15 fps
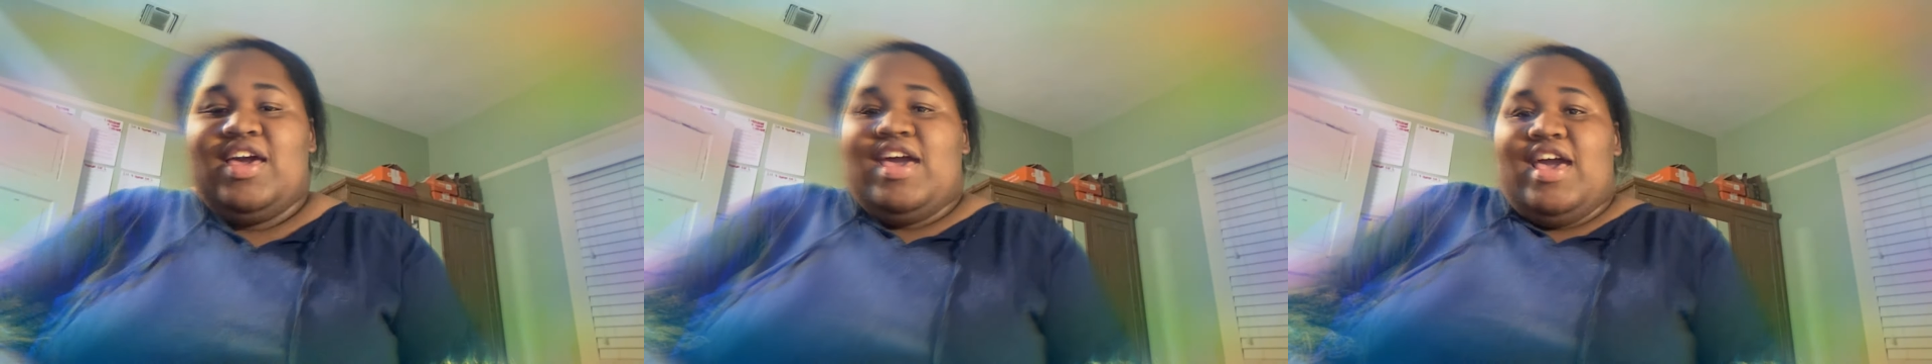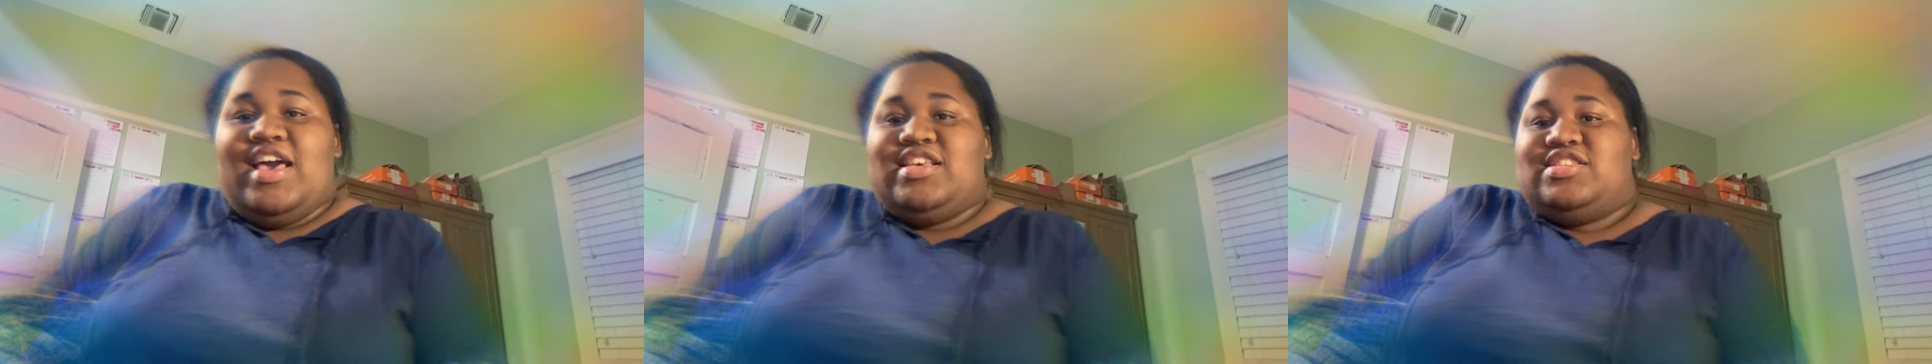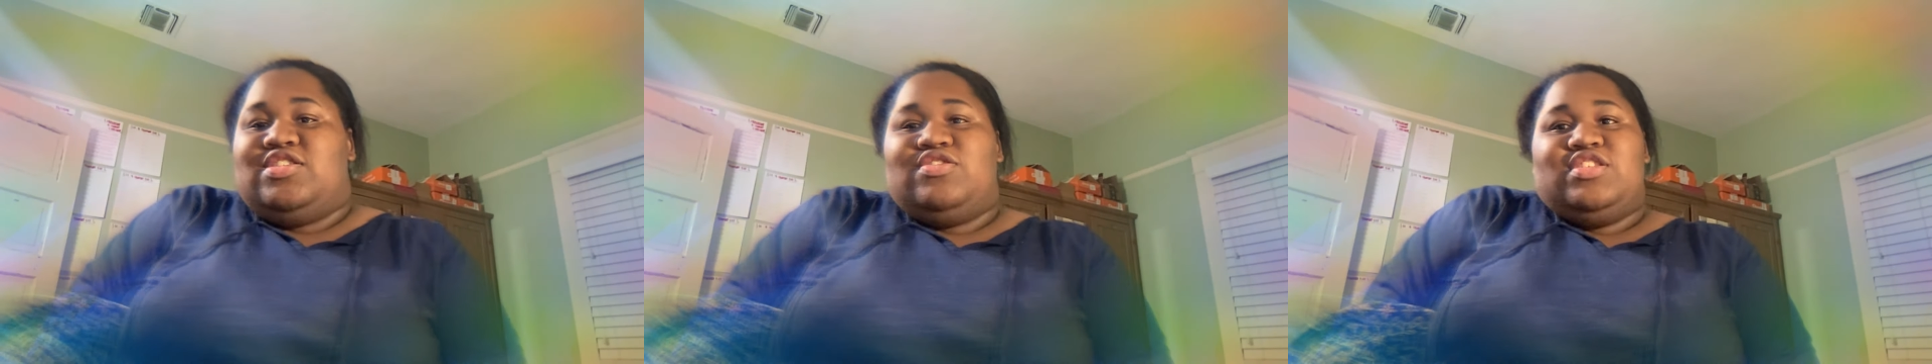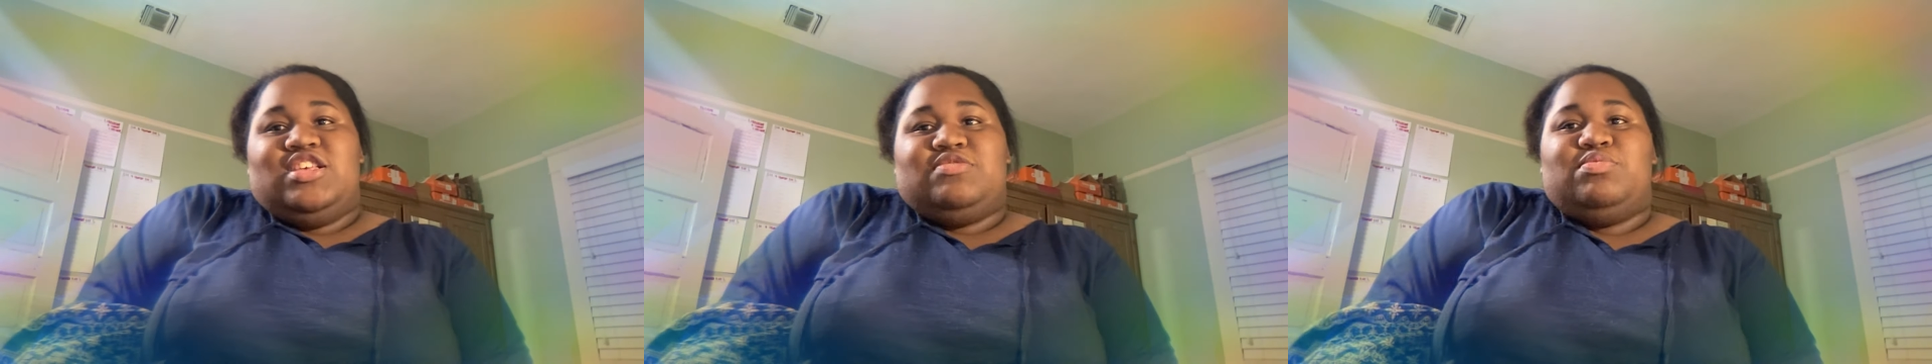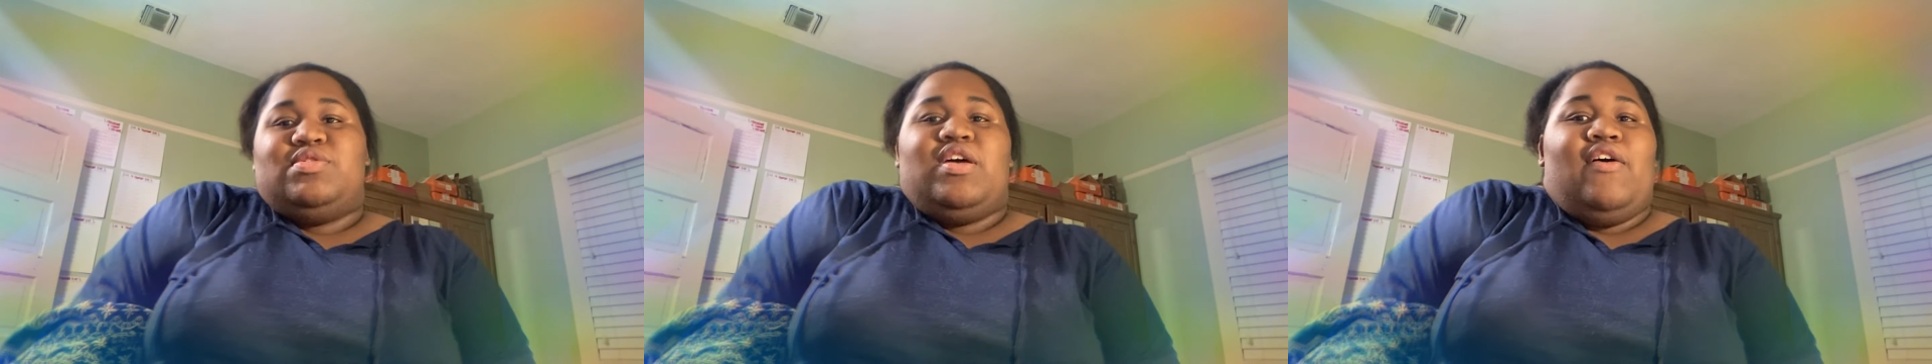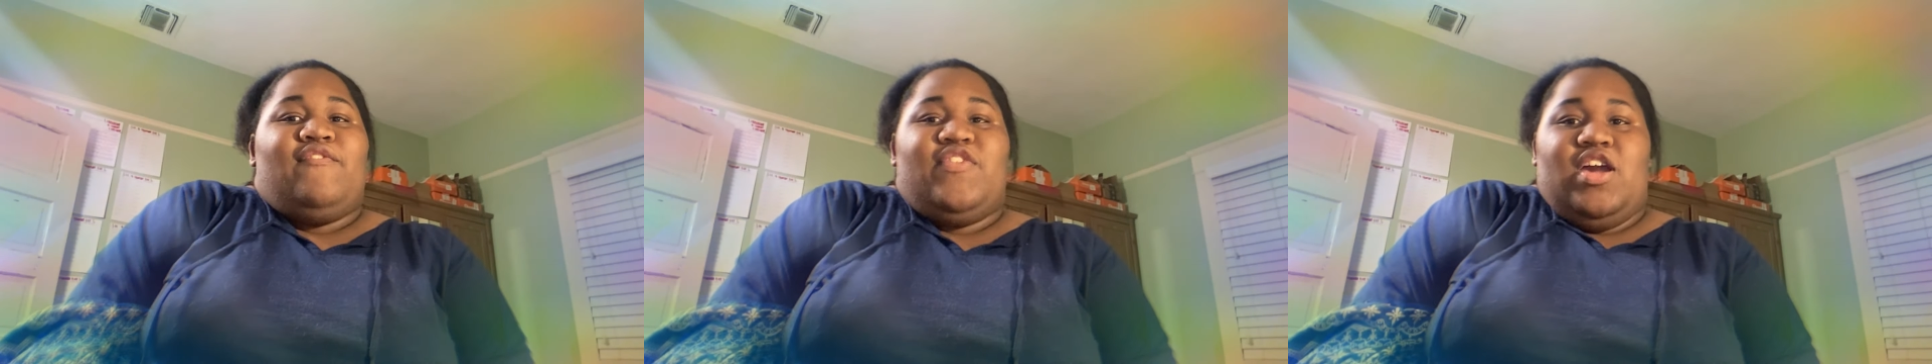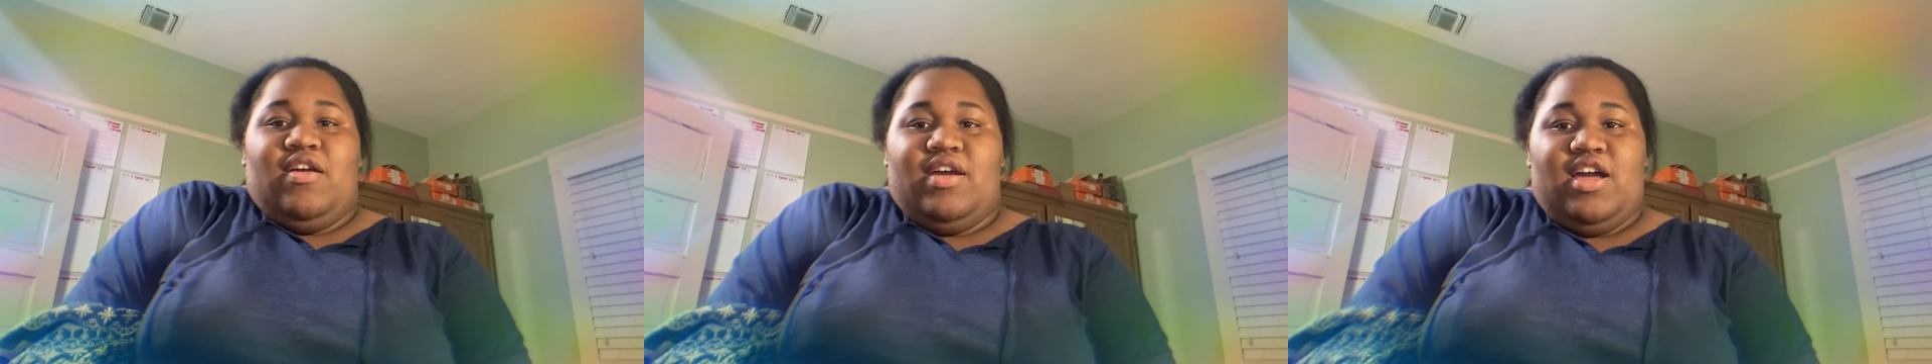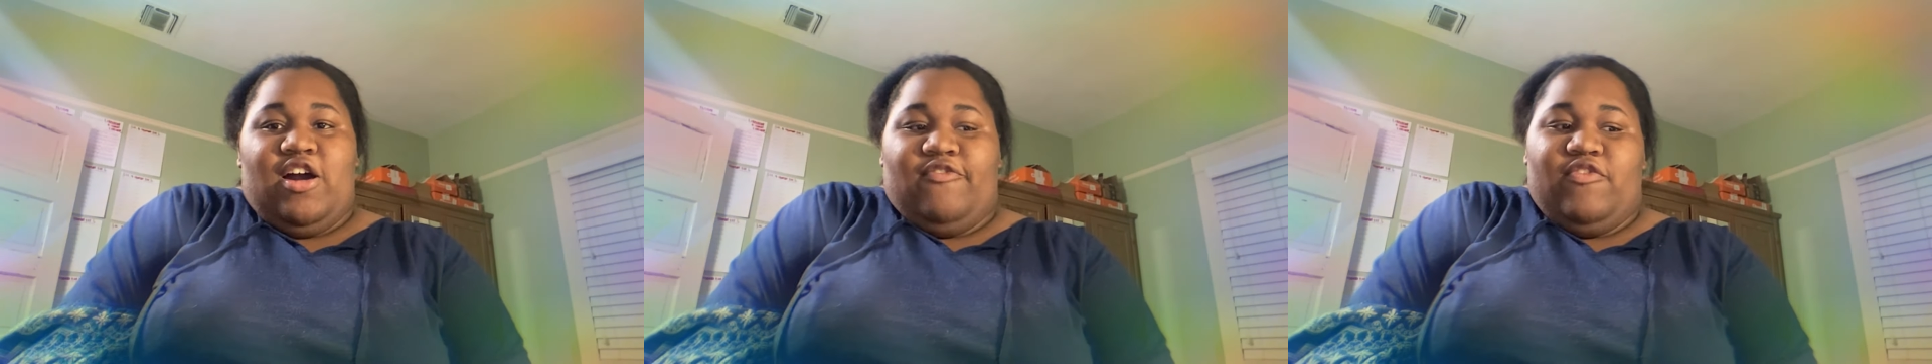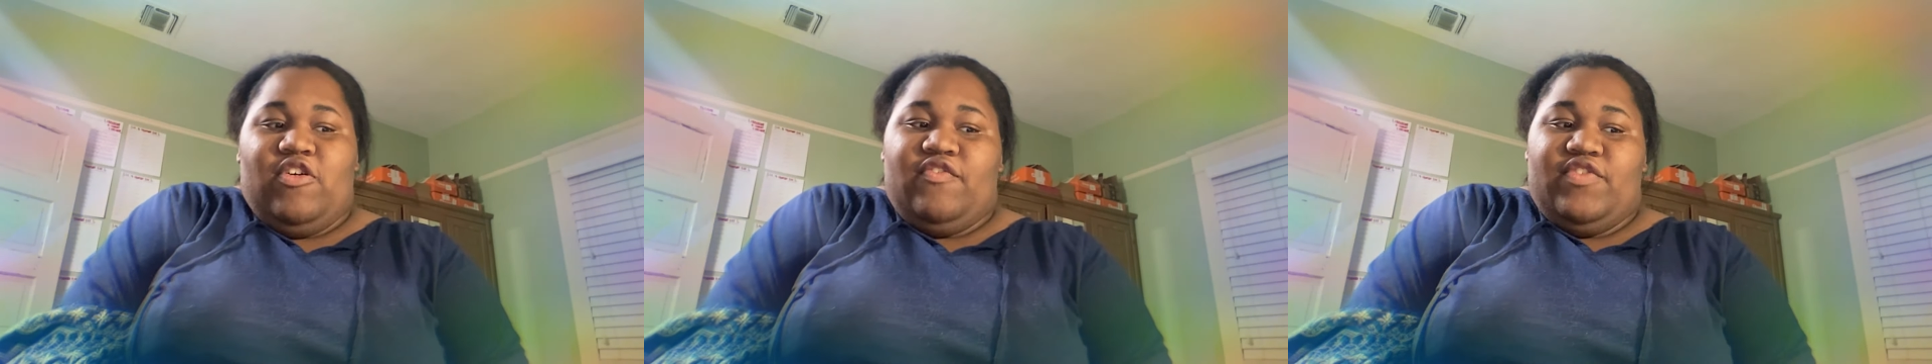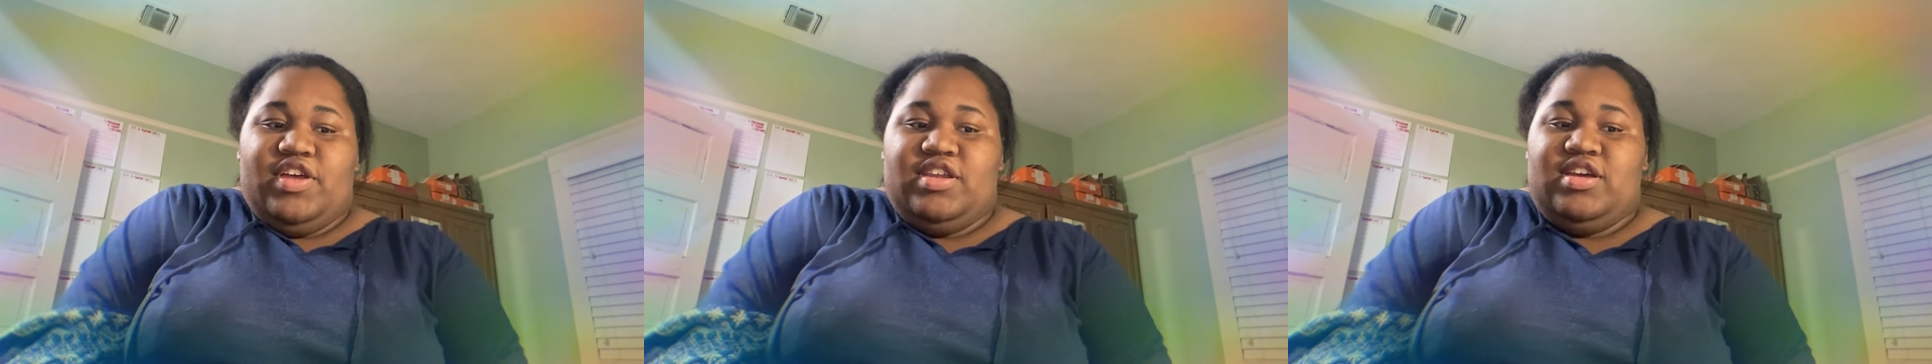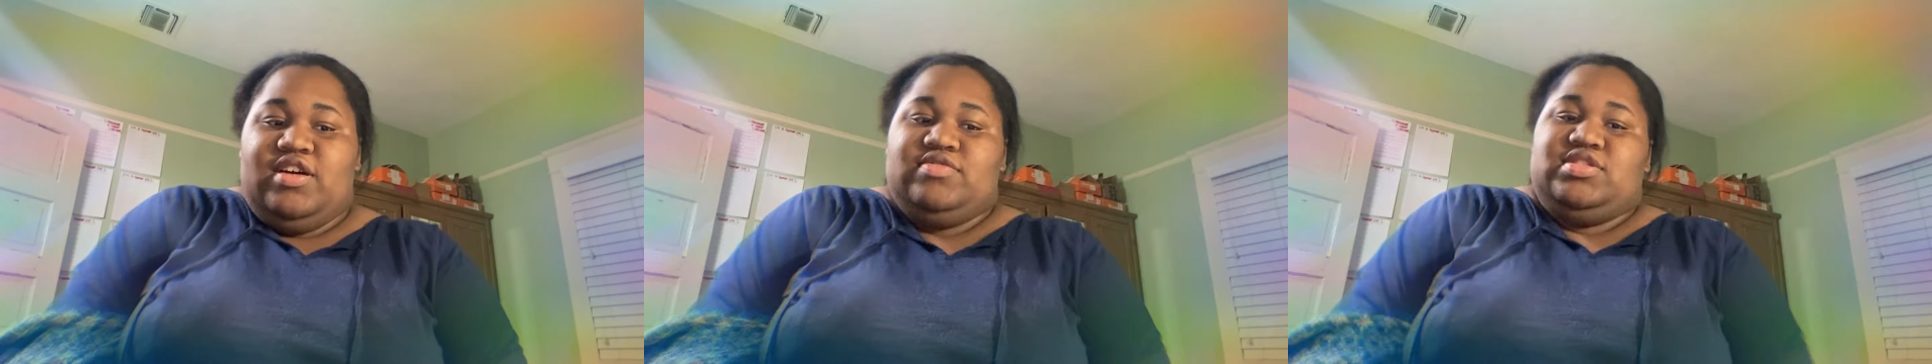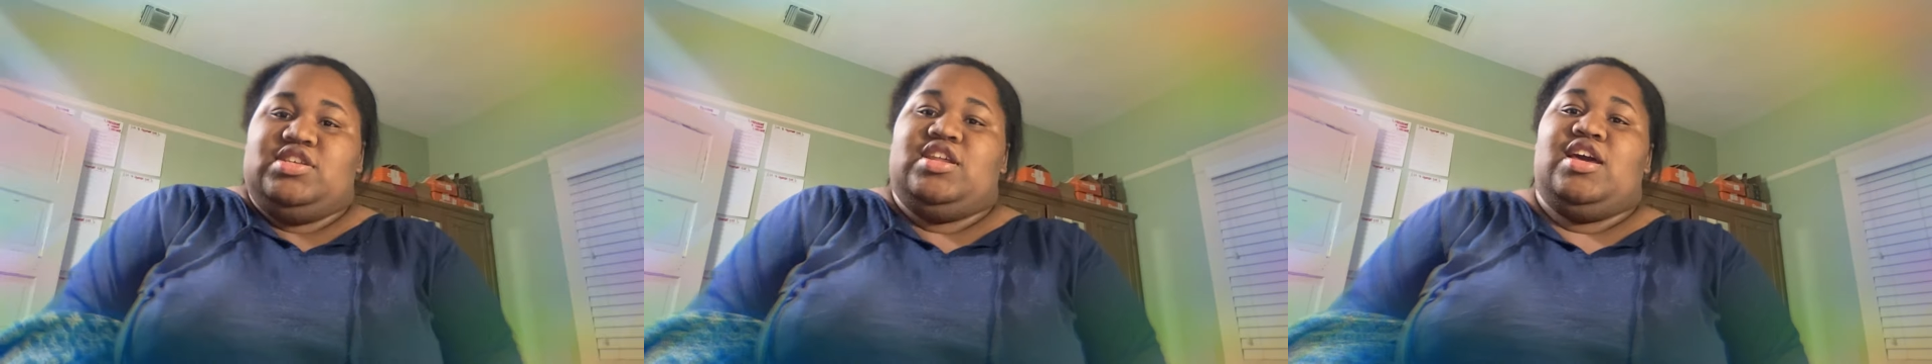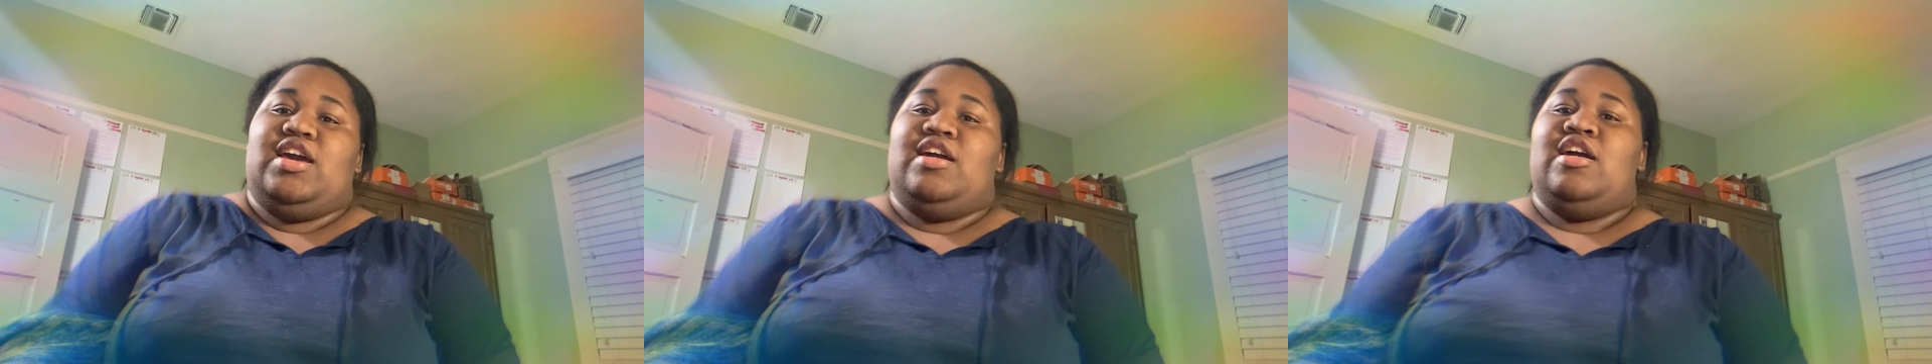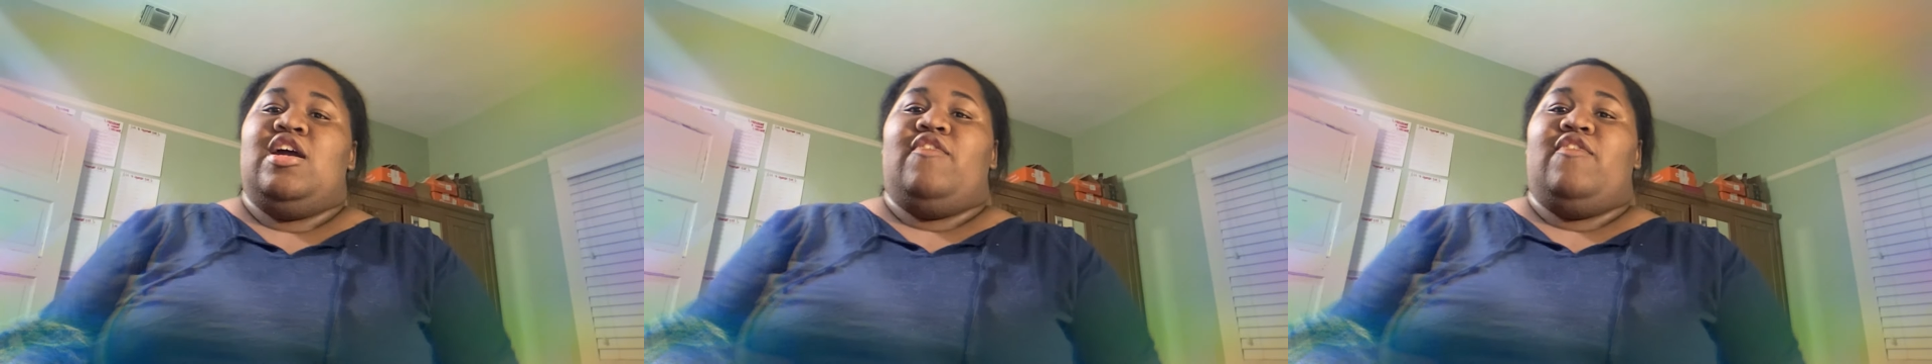And so this was a very helpful video today